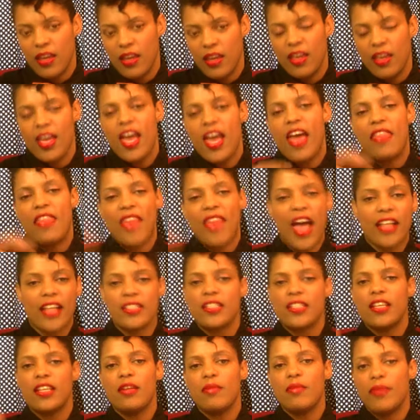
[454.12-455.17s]
And
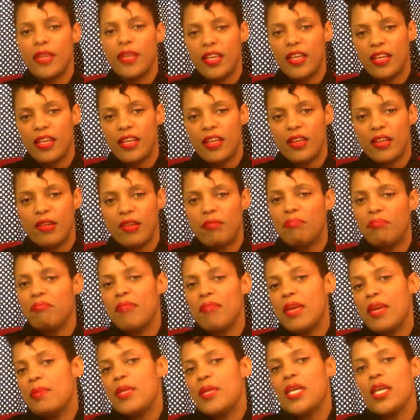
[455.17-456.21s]
that's going to be
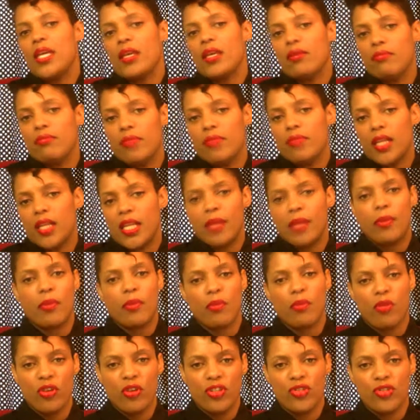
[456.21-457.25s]
maybe a little bit
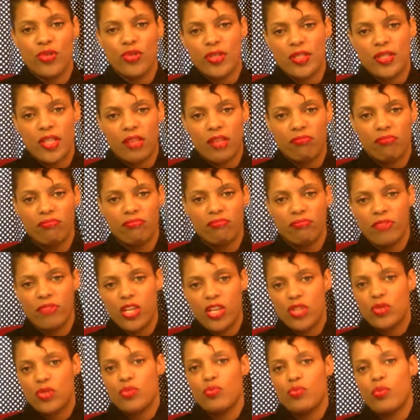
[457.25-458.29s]
more interesting
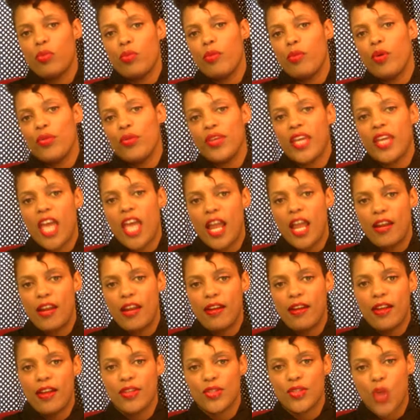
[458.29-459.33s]
because we're both in
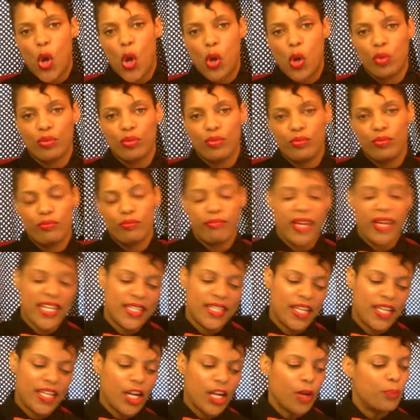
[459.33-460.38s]
Canada. So, but,
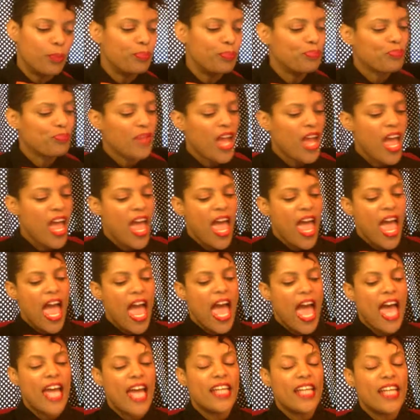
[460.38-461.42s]

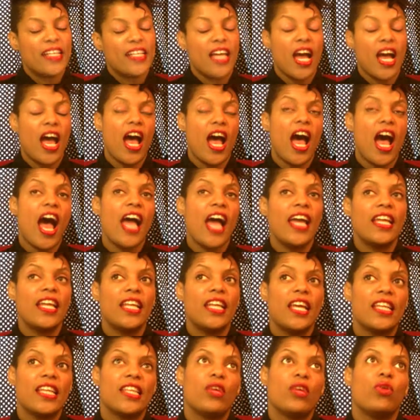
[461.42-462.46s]
And I
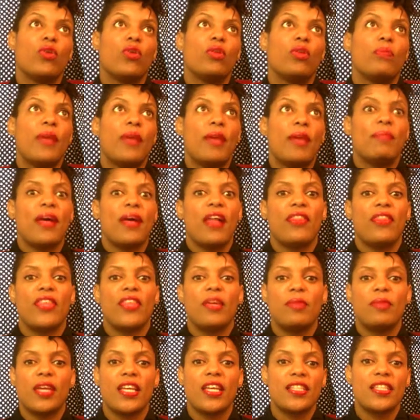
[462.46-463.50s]
like the whole pen pal
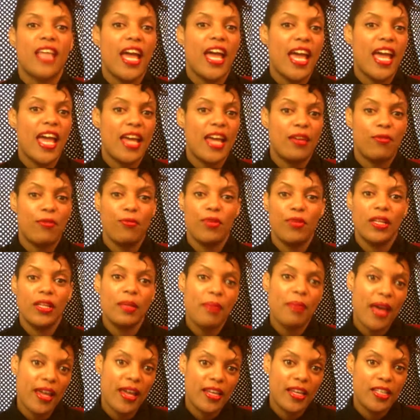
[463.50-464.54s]
thing because I had a really
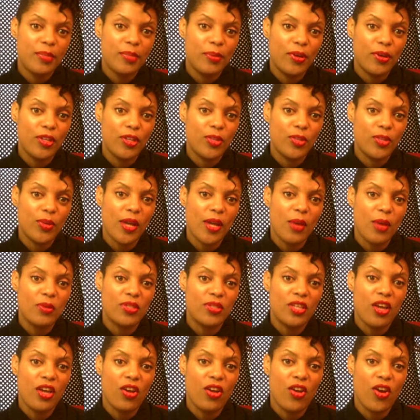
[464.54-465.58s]
bad experience when I was
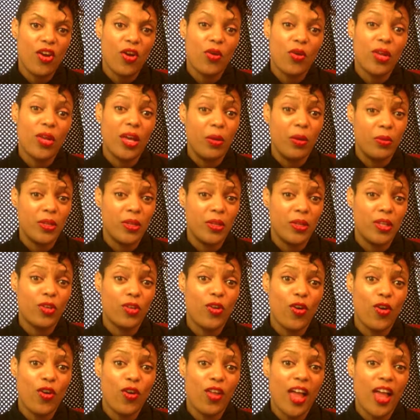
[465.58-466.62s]
younger. Like a little
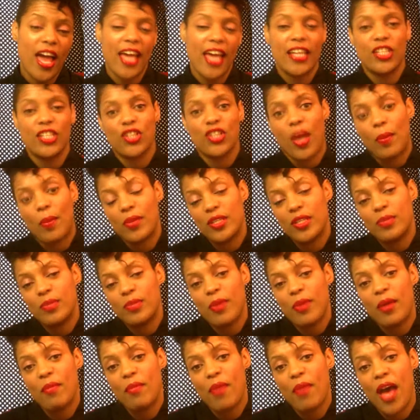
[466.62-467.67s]
girl, I had a Japanese
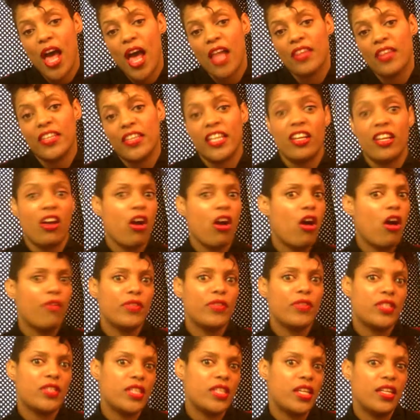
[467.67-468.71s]
pen pal, and all of
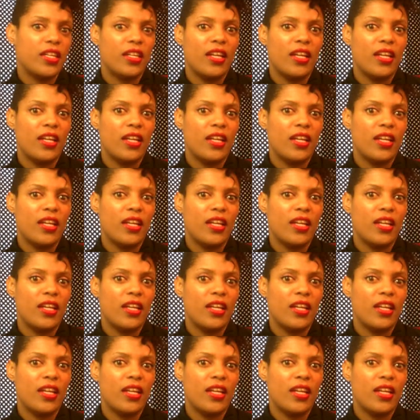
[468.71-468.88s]
a sudden,